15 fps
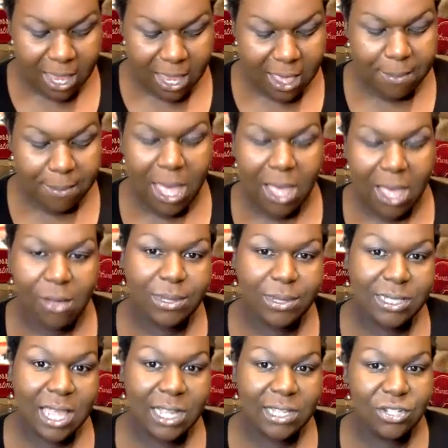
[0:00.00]
I
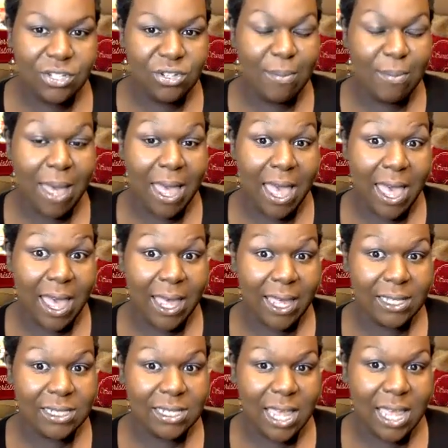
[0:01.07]
always like to do my
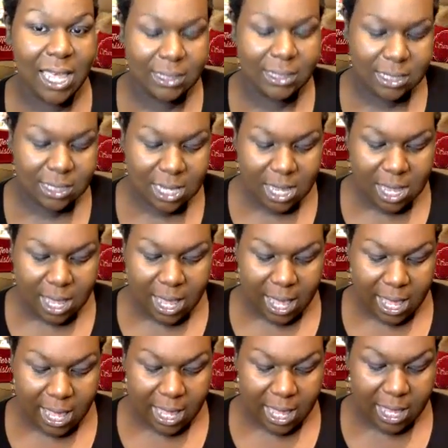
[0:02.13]
eyes next.
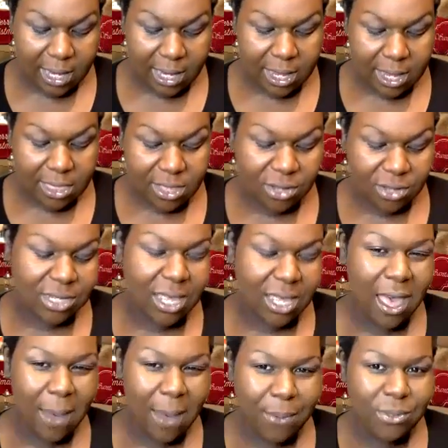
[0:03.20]
And there's a
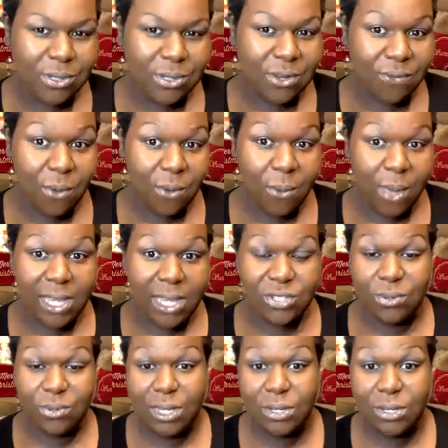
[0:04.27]
couple different ways
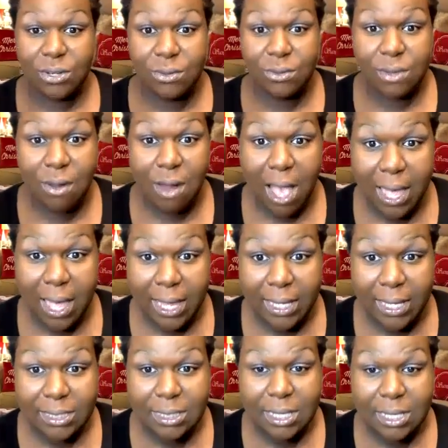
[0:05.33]
you can do your
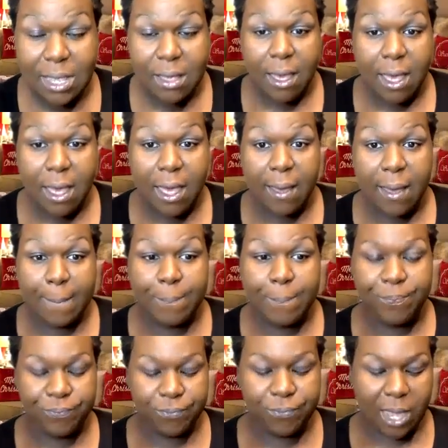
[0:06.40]
eyes.
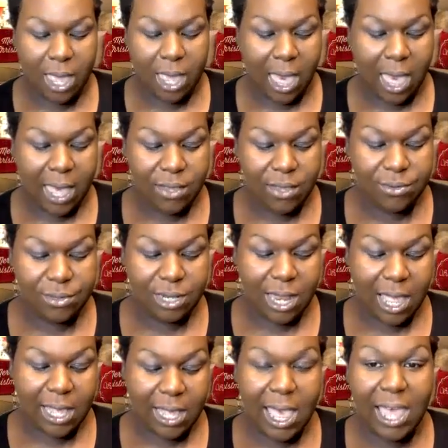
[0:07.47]
Um, I
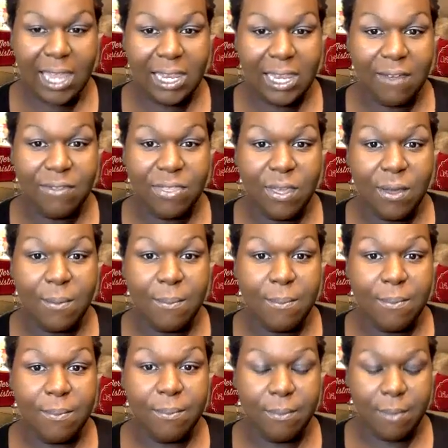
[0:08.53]
love the
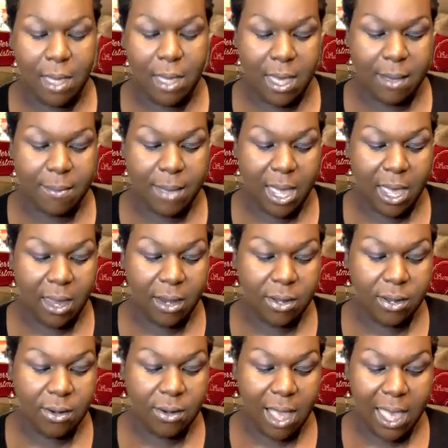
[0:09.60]

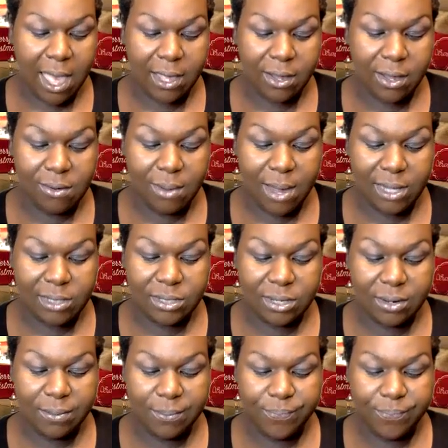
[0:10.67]
under eye
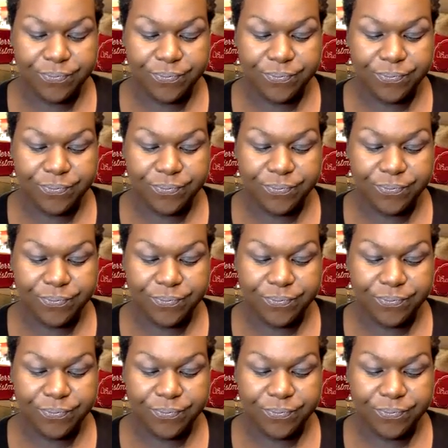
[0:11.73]
corrector.